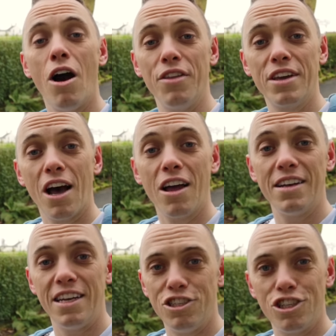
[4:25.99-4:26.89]
on the
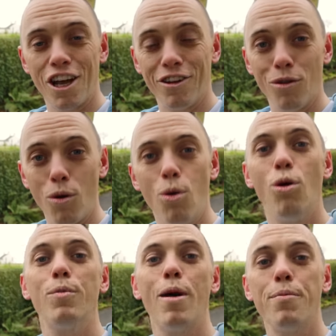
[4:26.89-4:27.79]
Garden Ninja channel
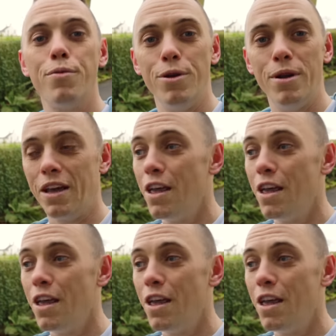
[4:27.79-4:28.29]
all about pruning,